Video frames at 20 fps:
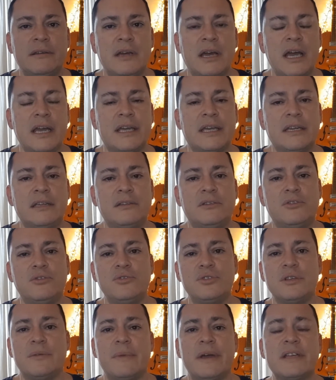I can do
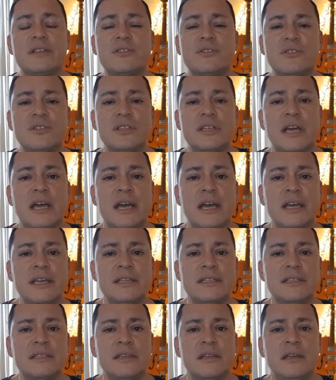some
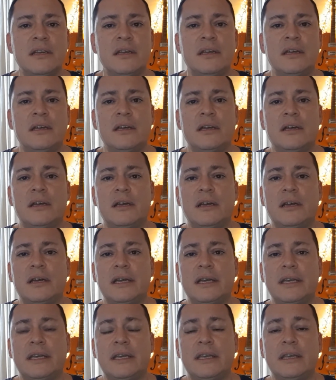exercise.
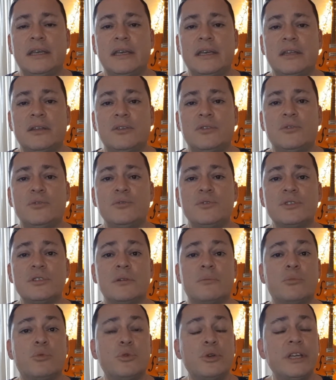I can do
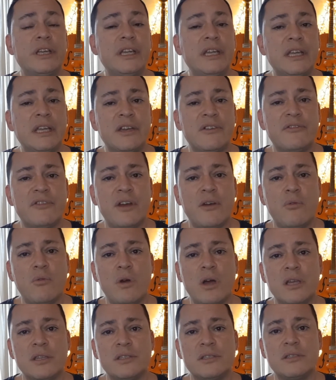some reading if I
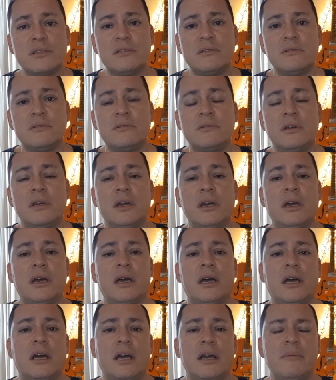want to.
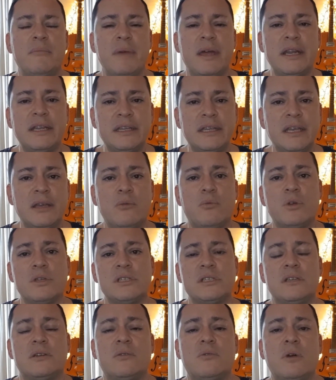I meditate
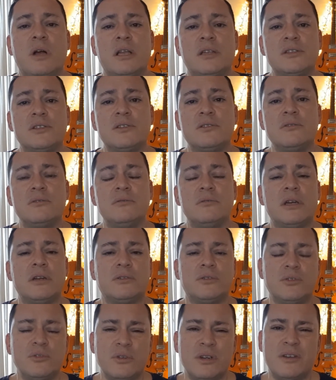once in a while too. I
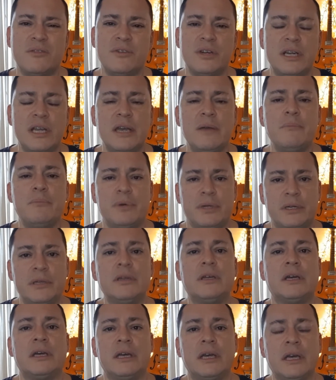don't do it every day, but
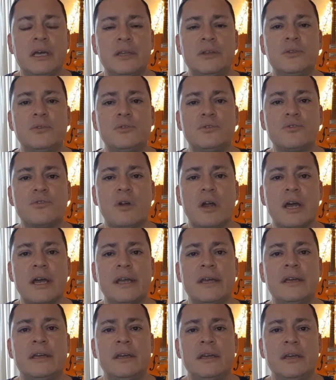I do
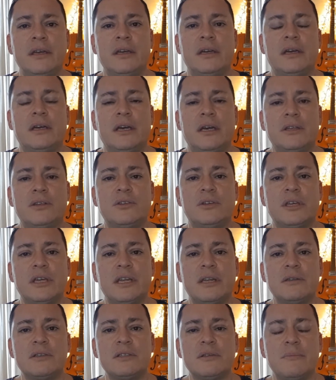try to get
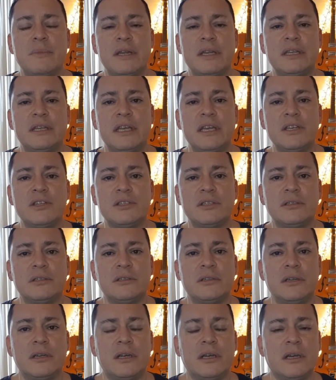in some meditation
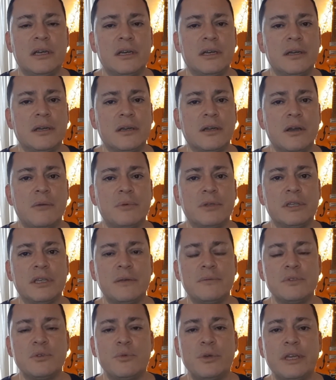a couple of
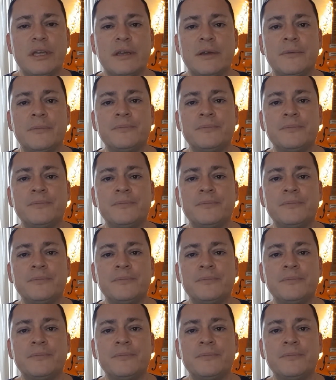times a week.